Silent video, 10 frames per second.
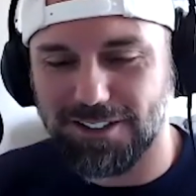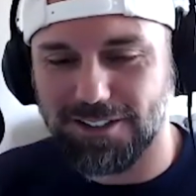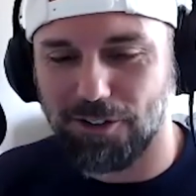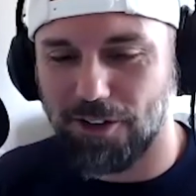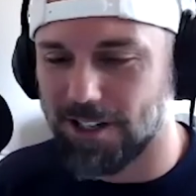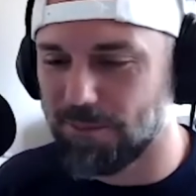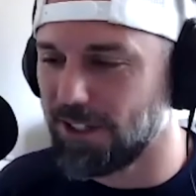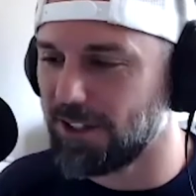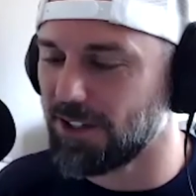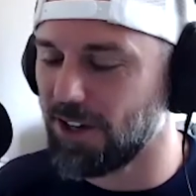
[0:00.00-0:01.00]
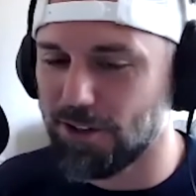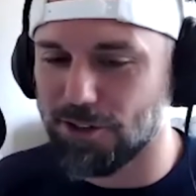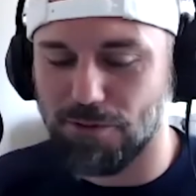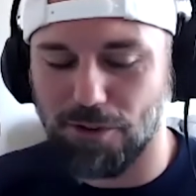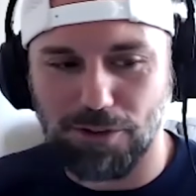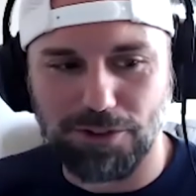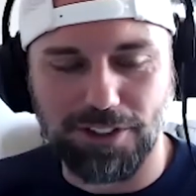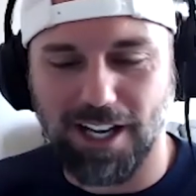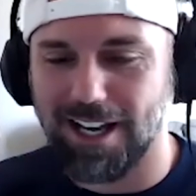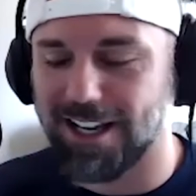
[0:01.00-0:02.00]
Granby's and all these rolls,
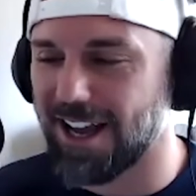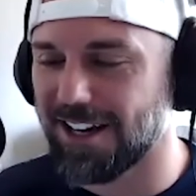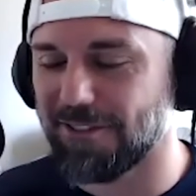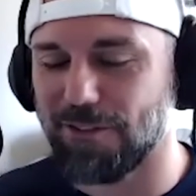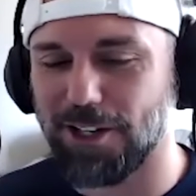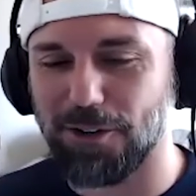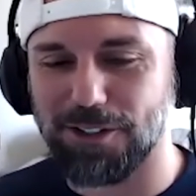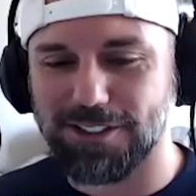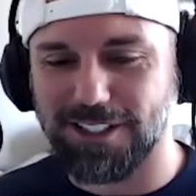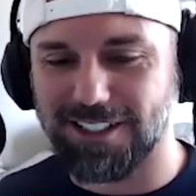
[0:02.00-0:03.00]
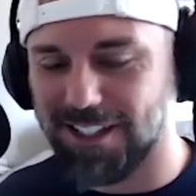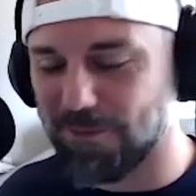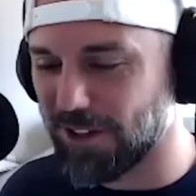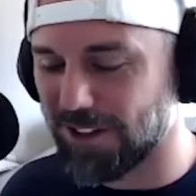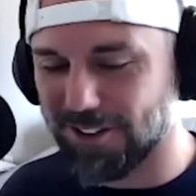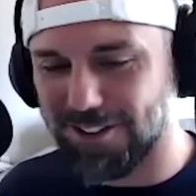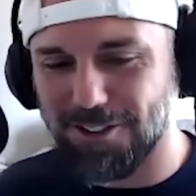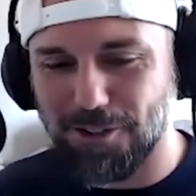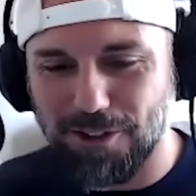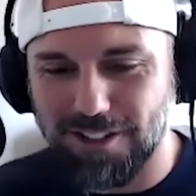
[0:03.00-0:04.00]
and I had a video and sent it to everybody. Like,
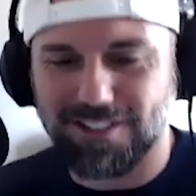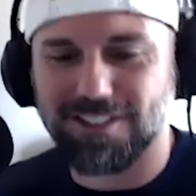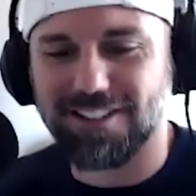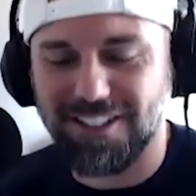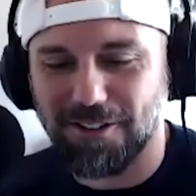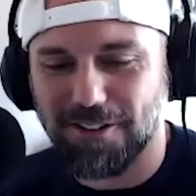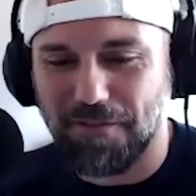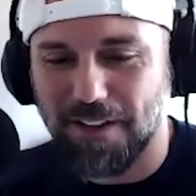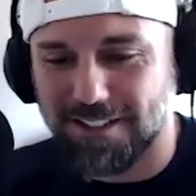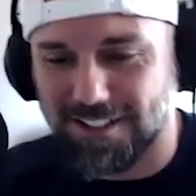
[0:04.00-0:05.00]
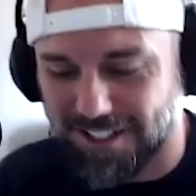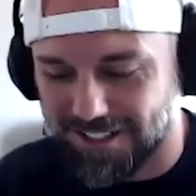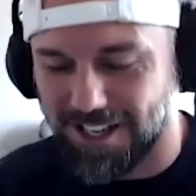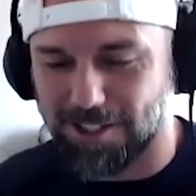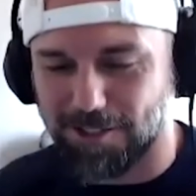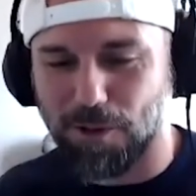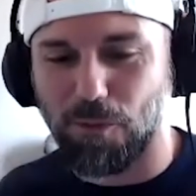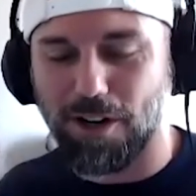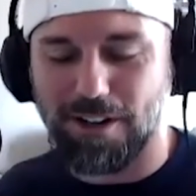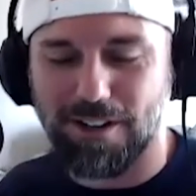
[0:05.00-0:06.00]
look what if this isn't a testament of
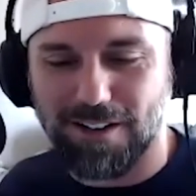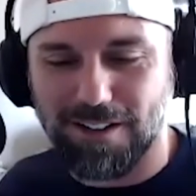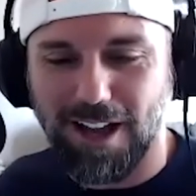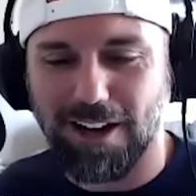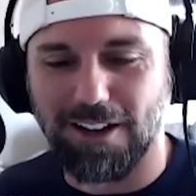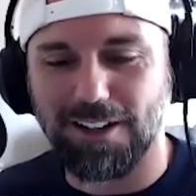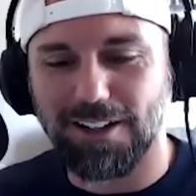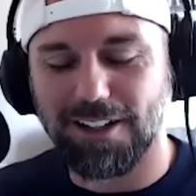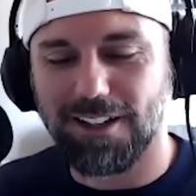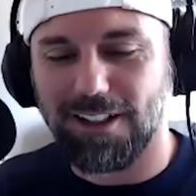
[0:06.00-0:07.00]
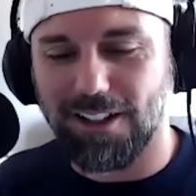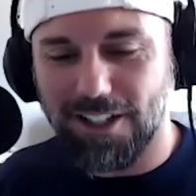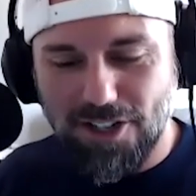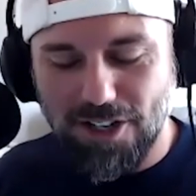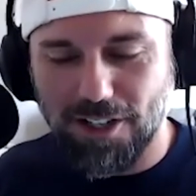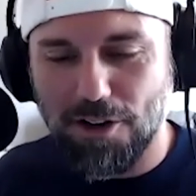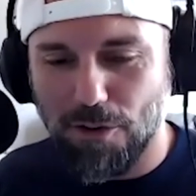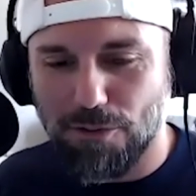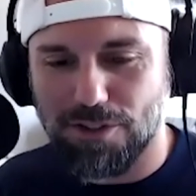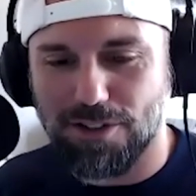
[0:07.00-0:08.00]
what kind of clinician and
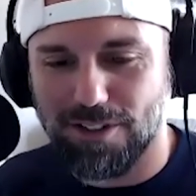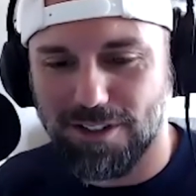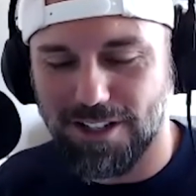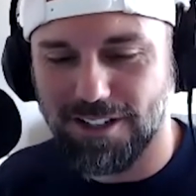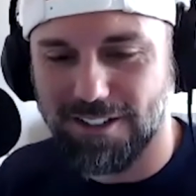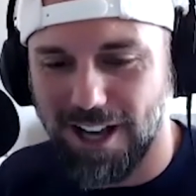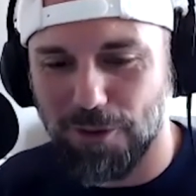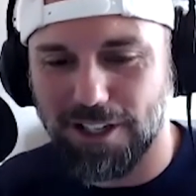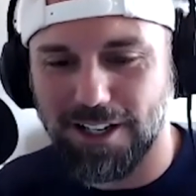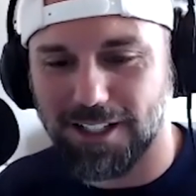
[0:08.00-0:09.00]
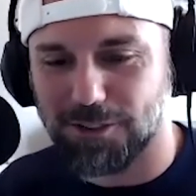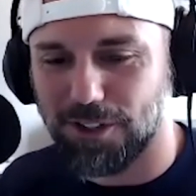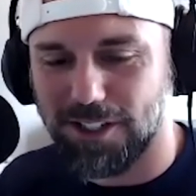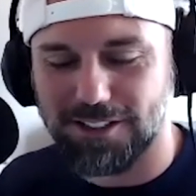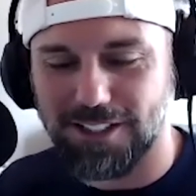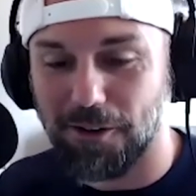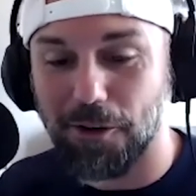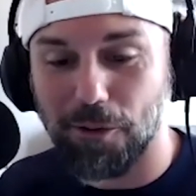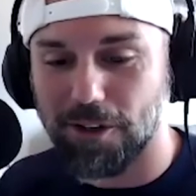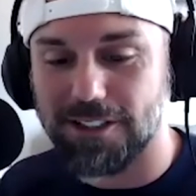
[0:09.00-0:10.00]
coach and how he connects with kids, I don't
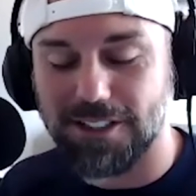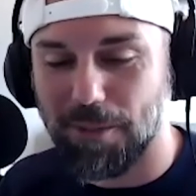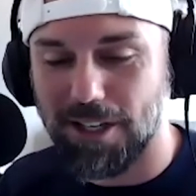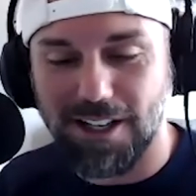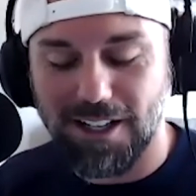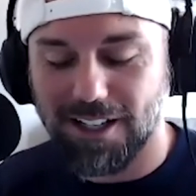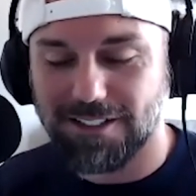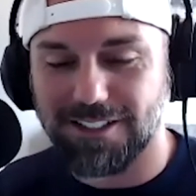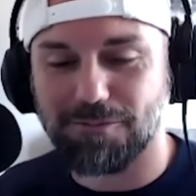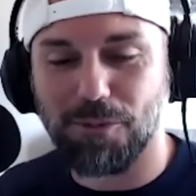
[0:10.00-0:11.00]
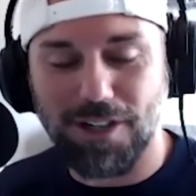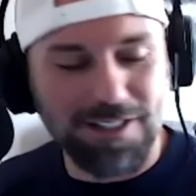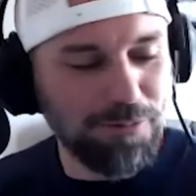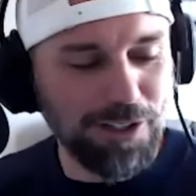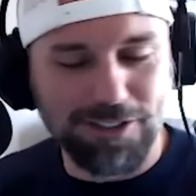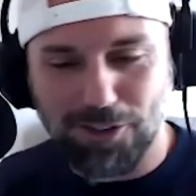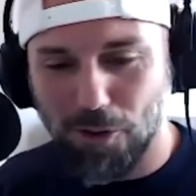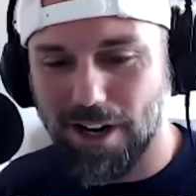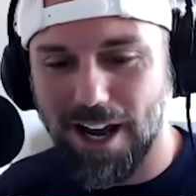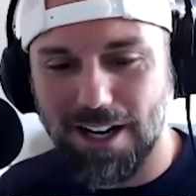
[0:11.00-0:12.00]
know what it is. I mean, it's like, what is
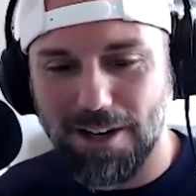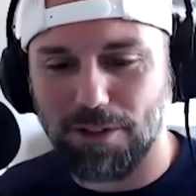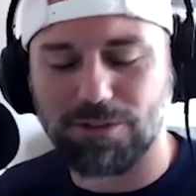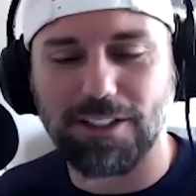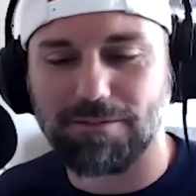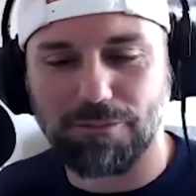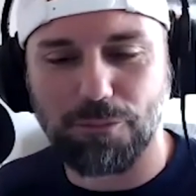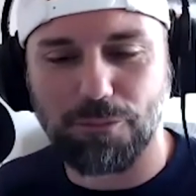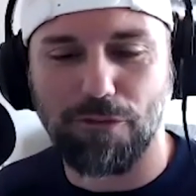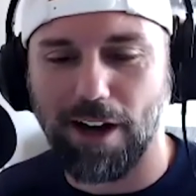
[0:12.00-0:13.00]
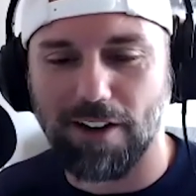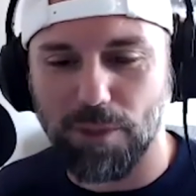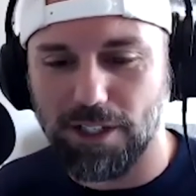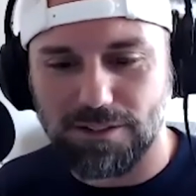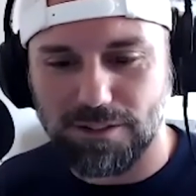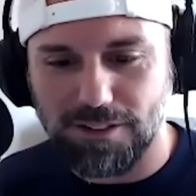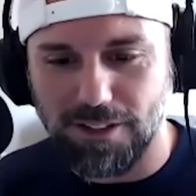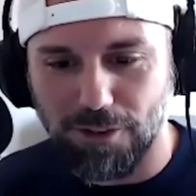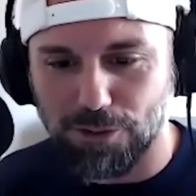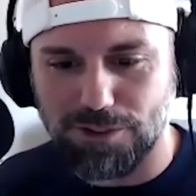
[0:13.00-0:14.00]
going on? And it was like within 5 minutes,
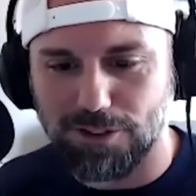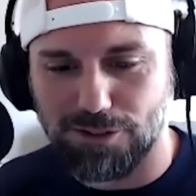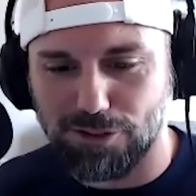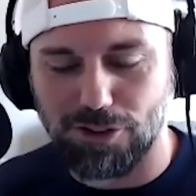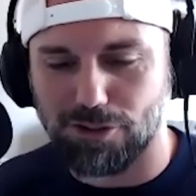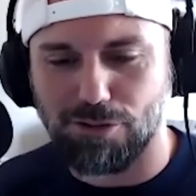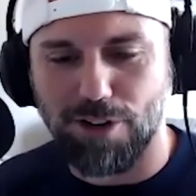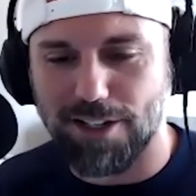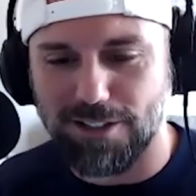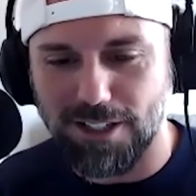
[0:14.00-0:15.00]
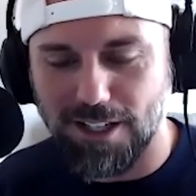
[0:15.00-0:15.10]
it's just crazy.